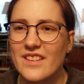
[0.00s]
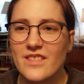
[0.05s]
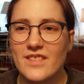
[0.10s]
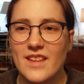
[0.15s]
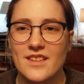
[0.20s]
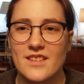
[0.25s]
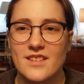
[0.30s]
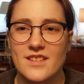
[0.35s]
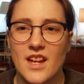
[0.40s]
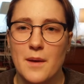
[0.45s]

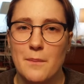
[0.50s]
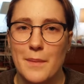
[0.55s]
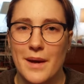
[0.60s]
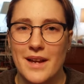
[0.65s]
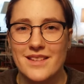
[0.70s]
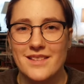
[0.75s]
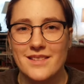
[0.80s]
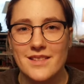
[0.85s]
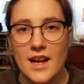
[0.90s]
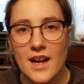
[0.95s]
that's not
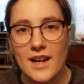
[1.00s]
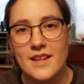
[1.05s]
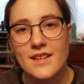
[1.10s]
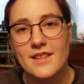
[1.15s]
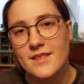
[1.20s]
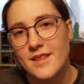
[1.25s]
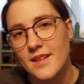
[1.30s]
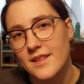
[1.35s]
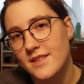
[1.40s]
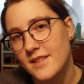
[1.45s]
by
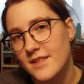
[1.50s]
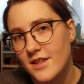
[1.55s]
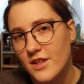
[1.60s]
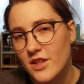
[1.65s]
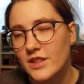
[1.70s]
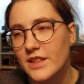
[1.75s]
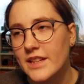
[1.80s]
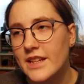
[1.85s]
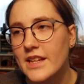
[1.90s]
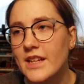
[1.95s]
size
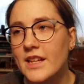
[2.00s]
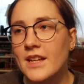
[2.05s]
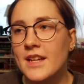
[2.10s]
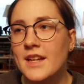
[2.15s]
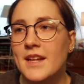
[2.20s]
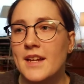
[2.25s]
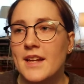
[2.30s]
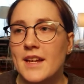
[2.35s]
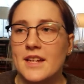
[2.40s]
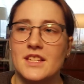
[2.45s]
necessarily,
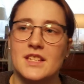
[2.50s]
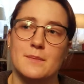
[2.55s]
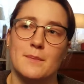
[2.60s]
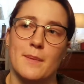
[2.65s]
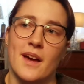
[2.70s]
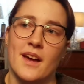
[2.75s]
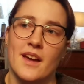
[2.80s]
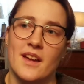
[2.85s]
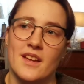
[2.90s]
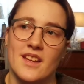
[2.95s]
it's
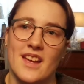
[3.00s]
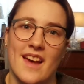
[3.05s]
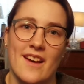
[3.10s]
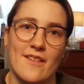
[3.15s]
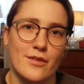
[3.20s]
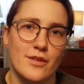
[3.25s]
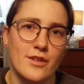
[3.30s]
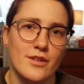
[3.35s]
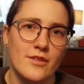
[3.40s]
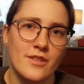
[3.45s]
by
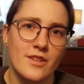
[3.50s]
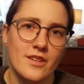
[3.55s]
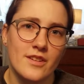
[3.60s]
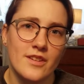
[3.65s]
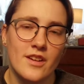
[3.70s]
effort.